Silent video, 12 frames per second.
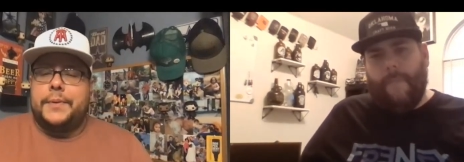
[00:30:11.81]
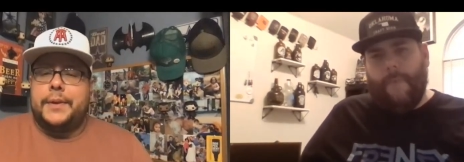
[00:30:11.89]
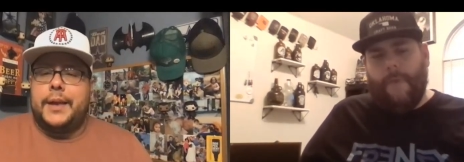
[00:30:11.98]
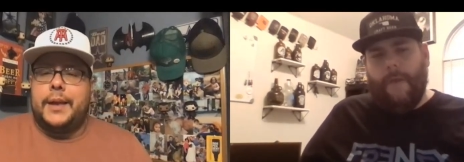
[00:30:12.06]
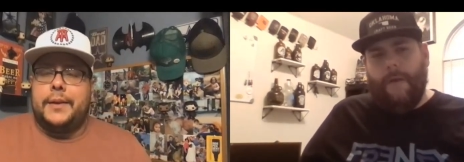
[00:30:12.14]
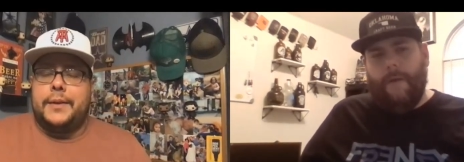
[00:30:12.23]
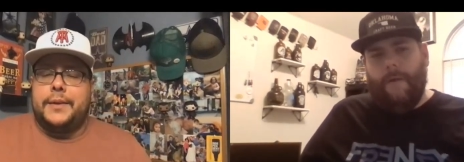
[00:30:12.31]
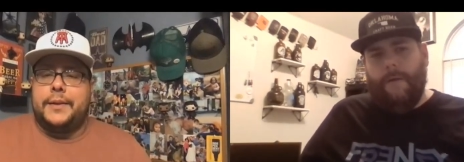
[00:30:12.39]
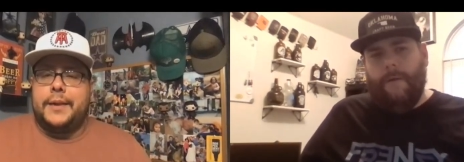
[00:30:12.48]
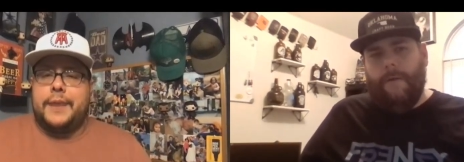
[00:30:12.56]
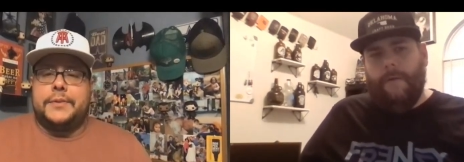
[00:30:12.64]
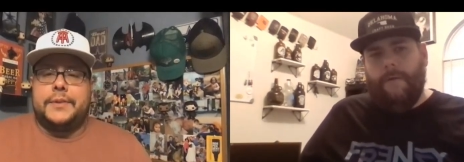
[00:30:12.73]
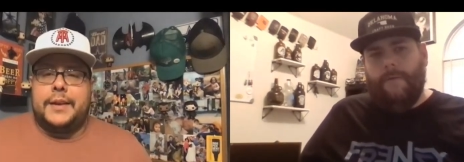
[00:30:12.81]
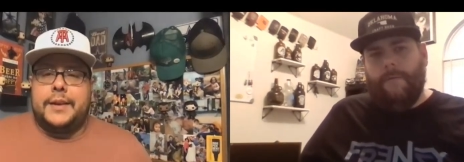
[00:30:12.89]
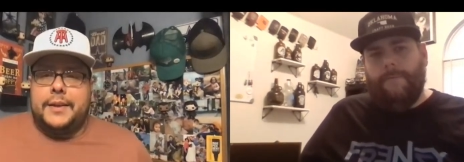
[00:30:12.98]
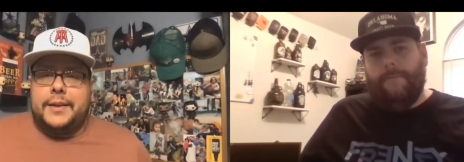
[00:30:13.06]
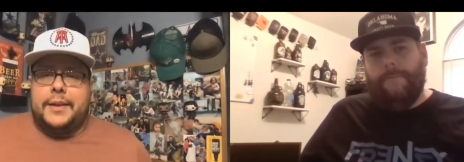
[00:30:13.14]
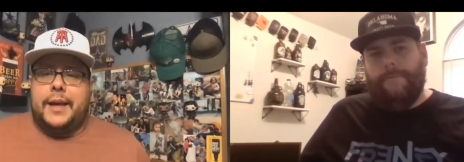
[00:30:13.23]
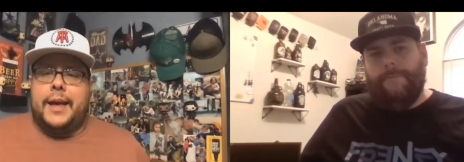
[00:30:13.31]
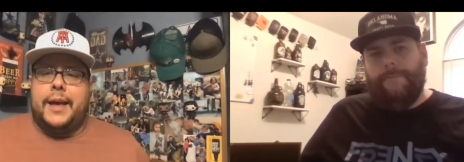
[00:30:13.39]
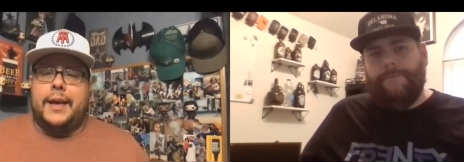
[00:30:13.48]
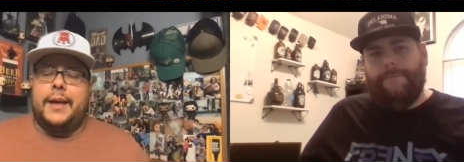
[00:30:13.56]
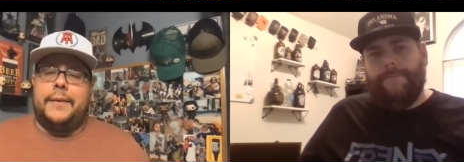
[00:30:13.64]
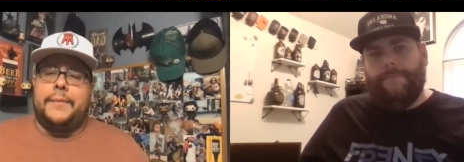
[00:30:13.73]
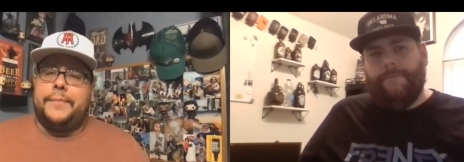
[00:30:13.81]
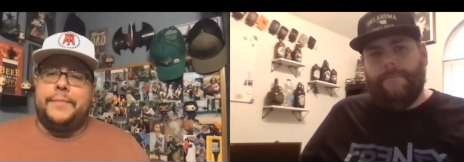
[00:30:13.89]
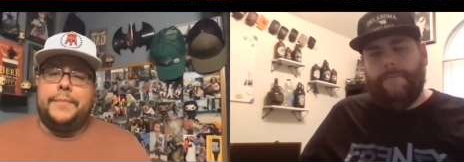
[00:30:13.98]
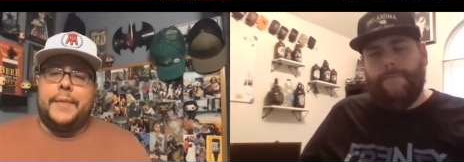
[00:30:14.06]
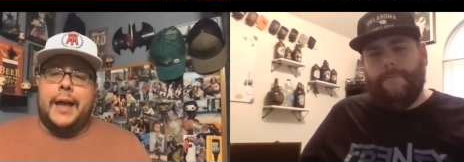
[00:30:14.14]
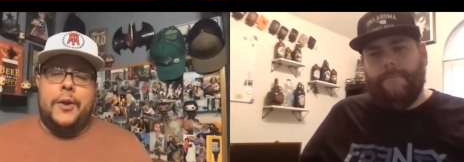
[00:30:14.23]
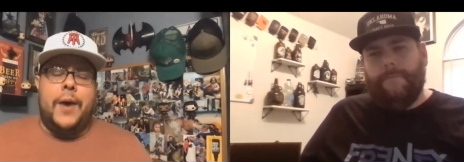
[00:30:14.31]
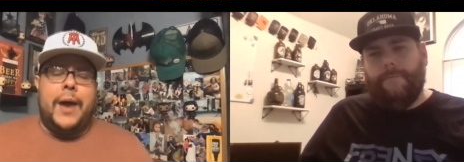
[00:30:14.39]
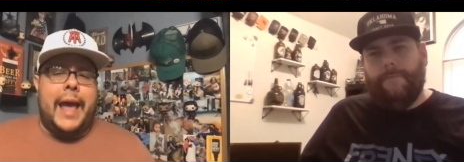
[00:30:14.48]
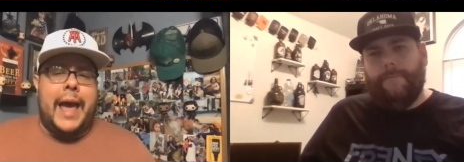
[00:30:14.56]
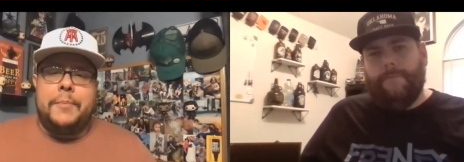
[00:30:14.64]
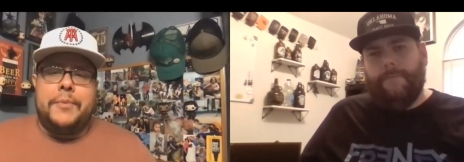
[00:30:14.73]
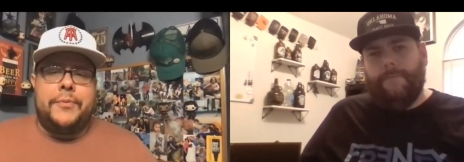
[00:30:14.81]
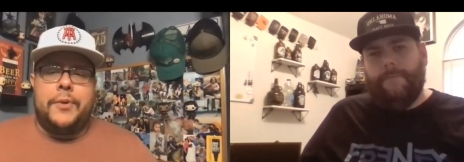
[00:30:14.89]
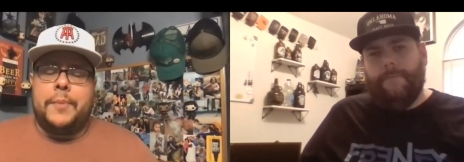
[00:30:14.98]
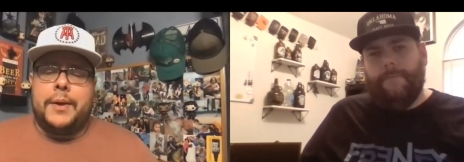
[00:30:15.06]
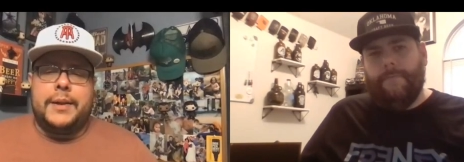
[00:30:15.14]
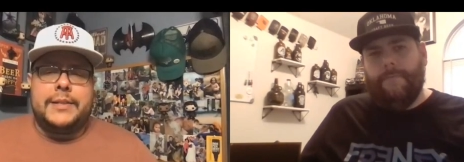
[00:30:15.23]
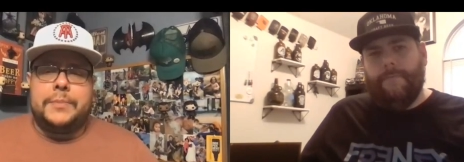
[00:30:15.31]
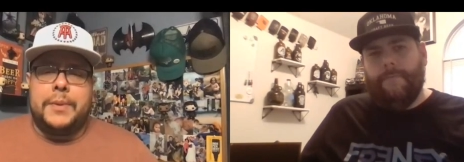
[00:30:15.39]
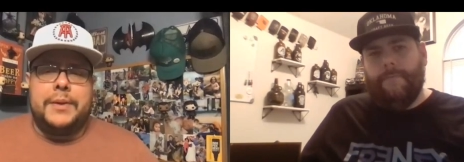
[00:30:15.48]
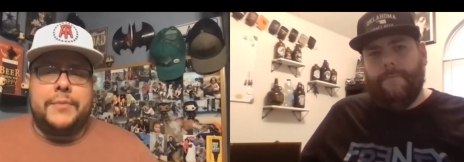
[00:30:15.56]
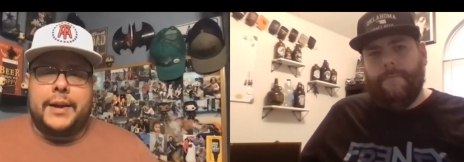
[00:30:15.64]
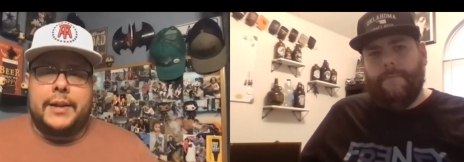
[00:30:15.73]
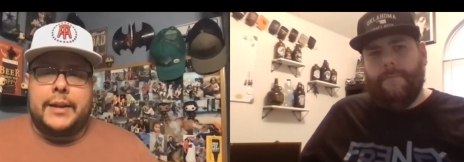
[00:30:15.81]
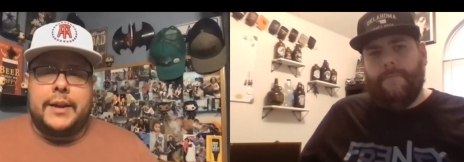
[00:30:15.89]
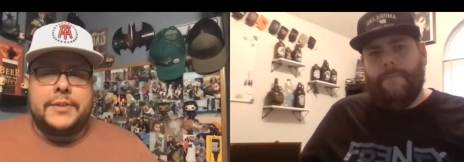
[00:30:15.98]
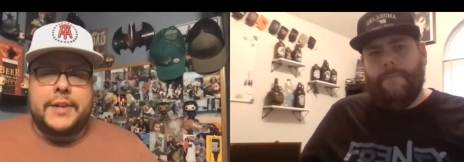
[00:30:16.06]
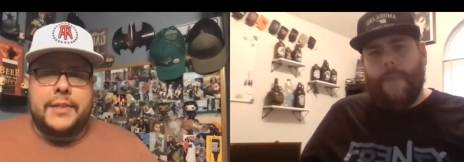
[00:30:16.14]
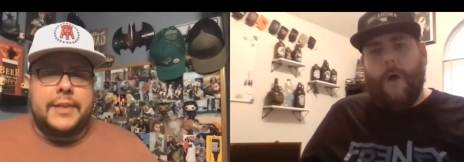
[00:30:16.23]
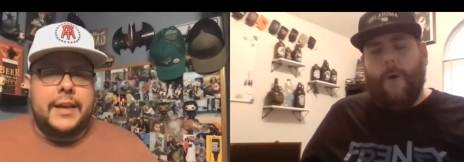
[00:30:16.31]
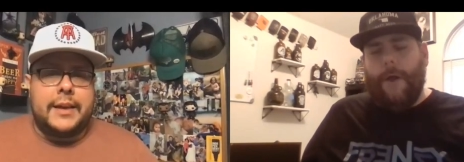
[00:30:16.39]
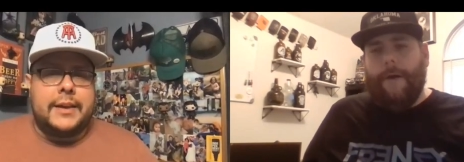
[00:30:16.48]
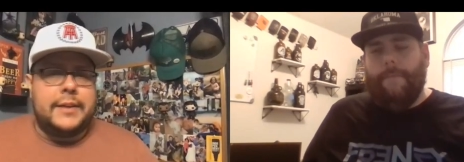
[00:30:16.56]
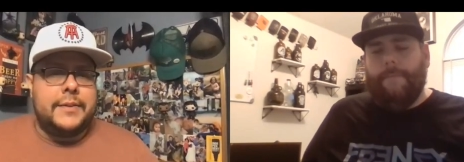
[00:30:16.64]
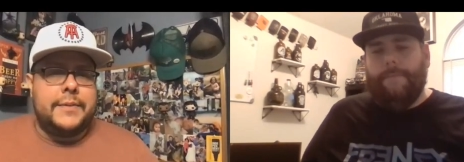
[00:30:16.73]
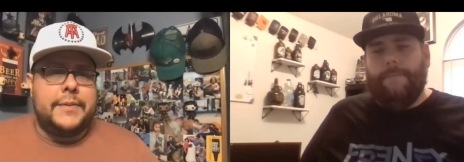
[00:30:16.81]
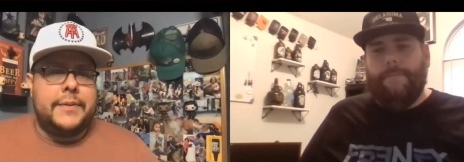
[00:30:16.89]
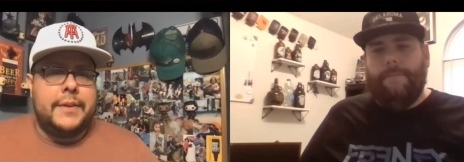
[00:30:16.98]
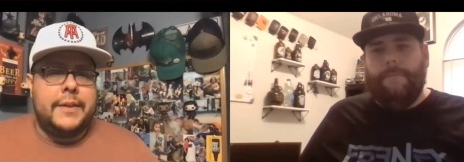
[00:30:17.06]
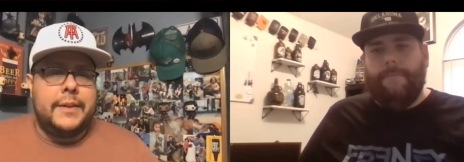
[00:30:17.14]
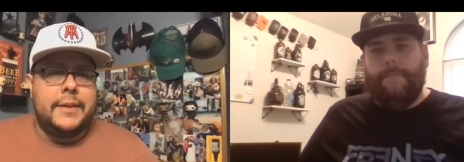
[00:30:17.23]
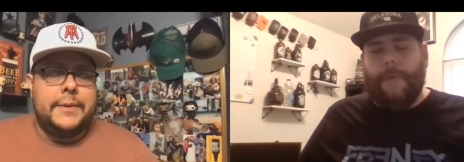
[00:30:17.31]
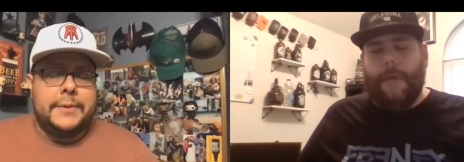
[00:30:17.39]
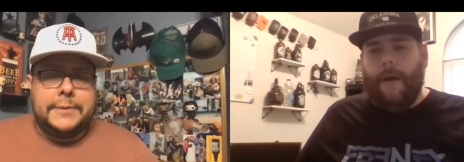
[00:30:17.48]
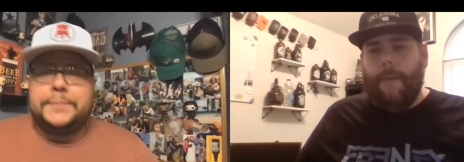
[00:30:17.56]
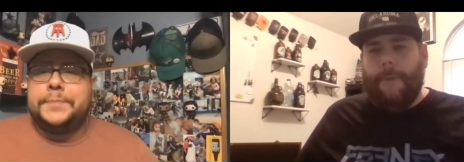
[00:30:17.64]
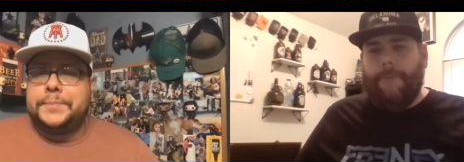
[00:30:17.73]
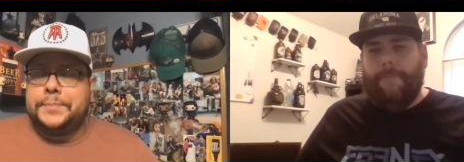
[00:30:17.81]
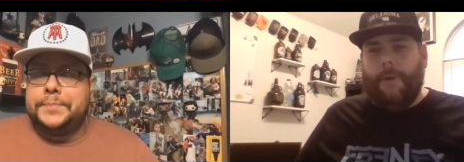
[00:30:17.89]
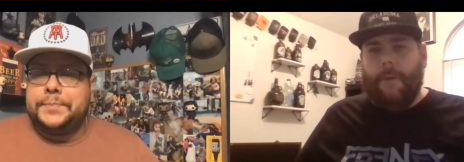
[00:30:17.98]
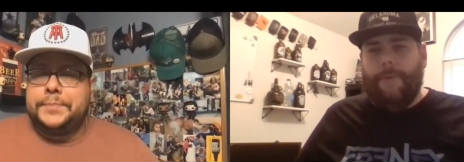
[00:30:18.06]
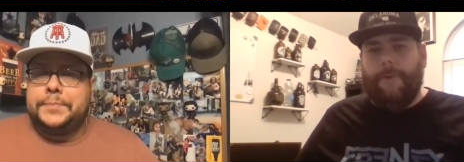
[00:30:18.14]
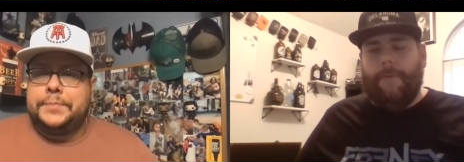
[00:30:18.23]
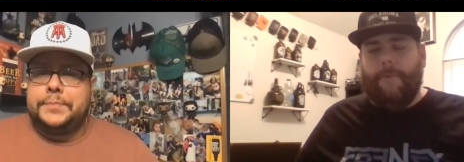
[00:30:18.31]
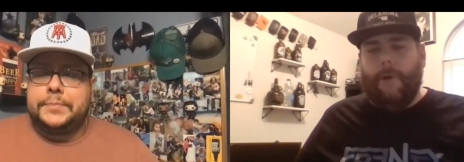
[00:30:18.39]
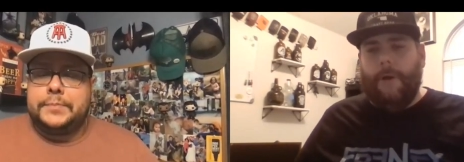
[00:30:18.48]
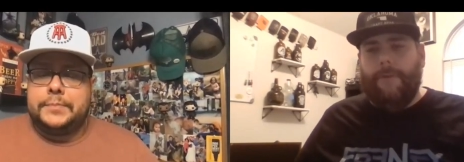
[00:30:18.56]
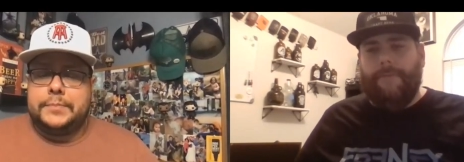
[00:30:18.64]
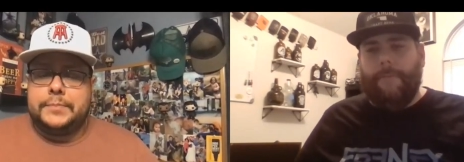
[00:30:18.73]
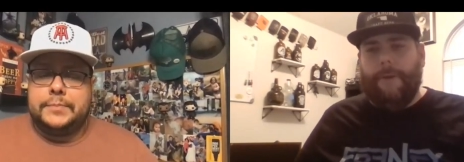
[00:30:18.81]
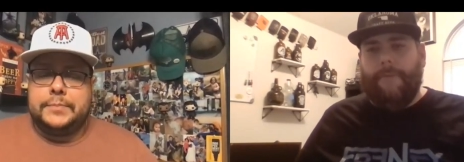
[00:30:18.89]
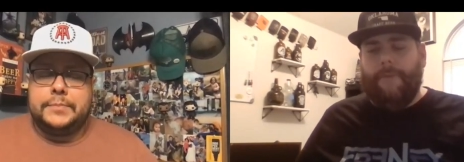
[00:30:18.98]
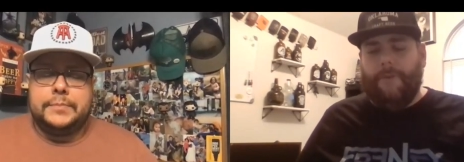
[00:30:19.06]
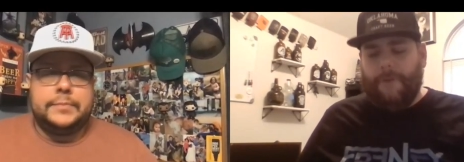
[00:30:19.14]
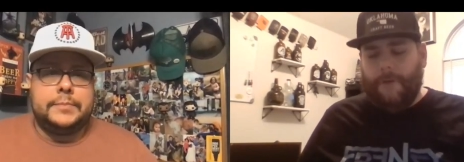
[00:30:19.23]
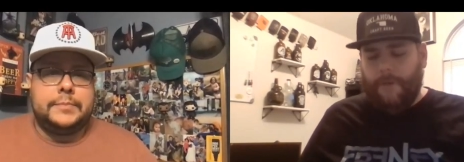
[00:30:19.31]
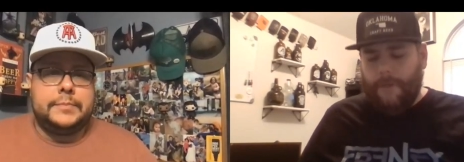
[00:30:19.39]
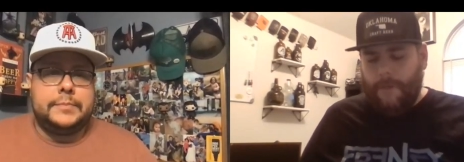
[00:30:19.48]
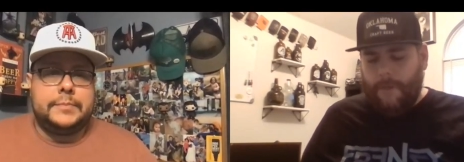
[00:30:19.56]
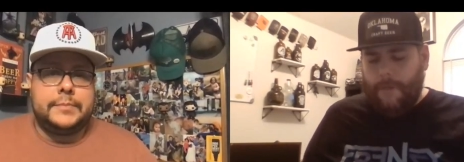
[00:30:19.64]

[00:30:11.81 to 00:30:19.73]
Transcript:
Speaker 1: and I was I uh, I knew I'd had it before, but it's been fucking years. I think. Oh yeah,
Speaker 2: yeah. I mean, it's probably been three four years for me for sure.